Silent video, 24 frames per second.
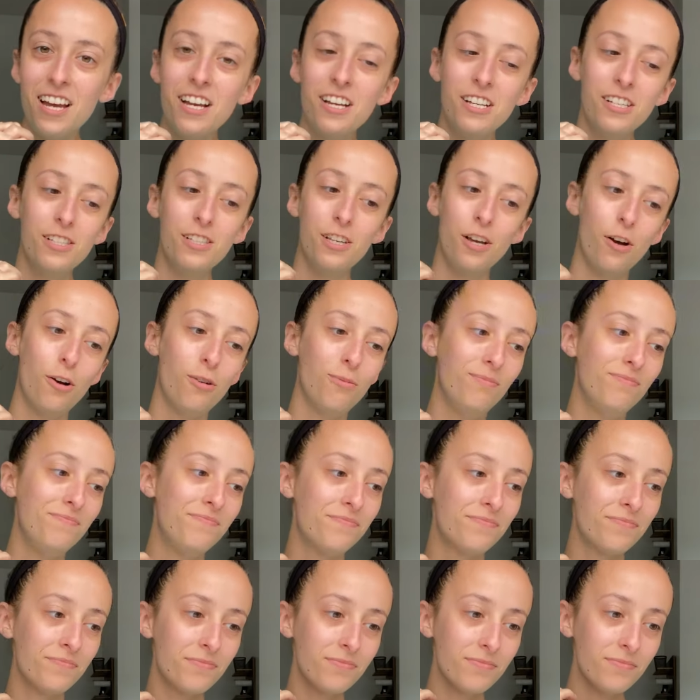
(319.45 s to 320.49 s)
So
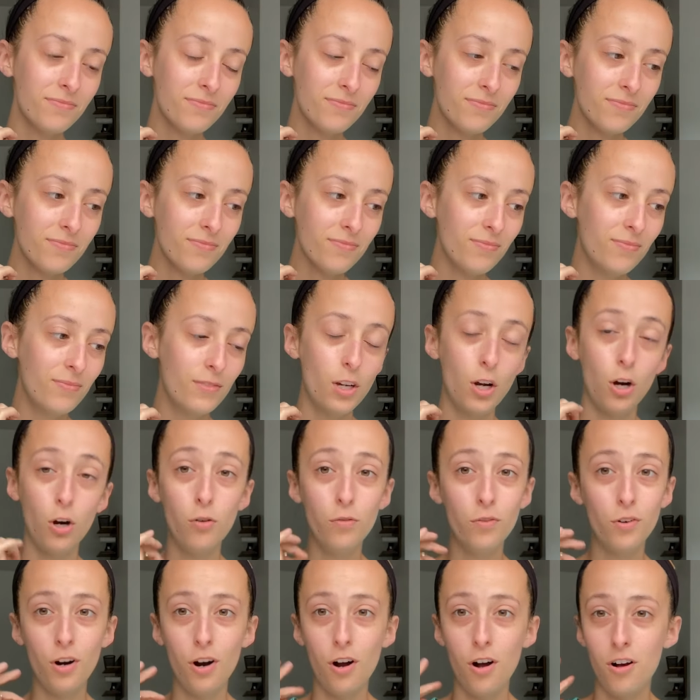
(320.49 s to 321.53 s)

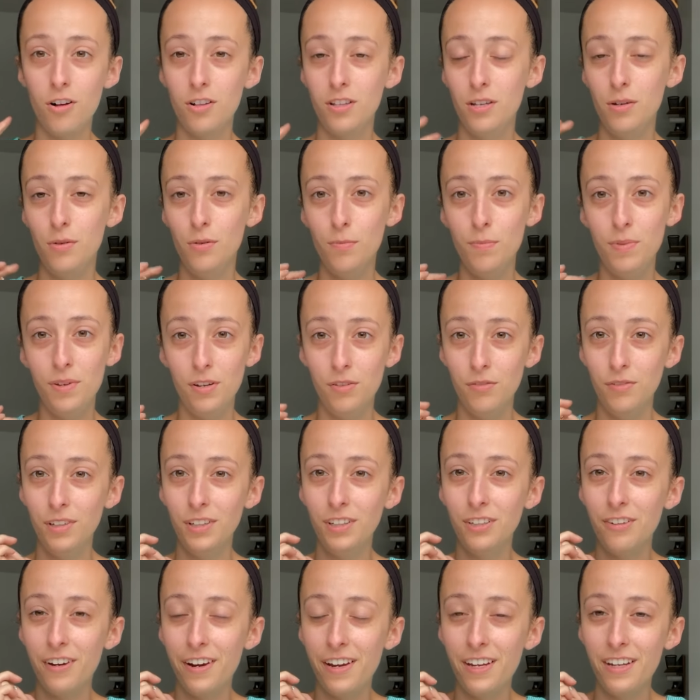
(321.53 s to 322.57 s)
overall, it would be a really
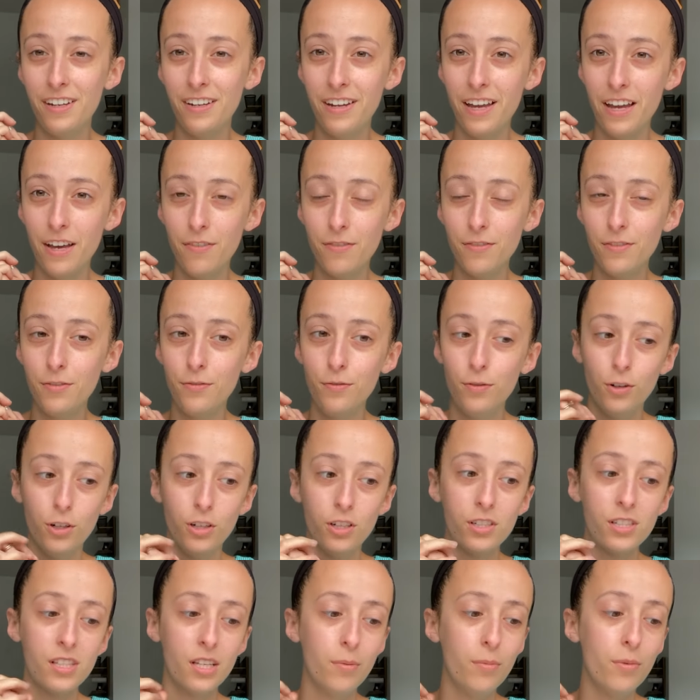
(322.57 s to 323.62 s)
great gift for
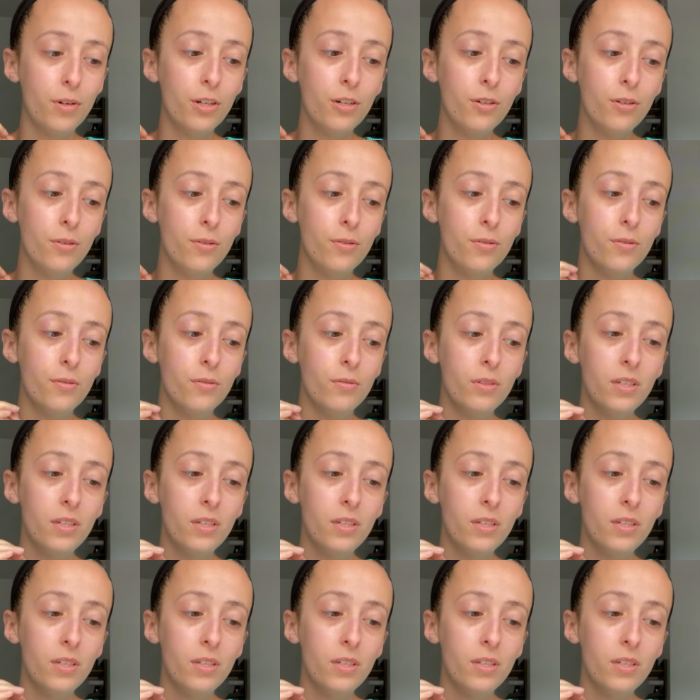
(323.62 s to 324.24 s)
someone who,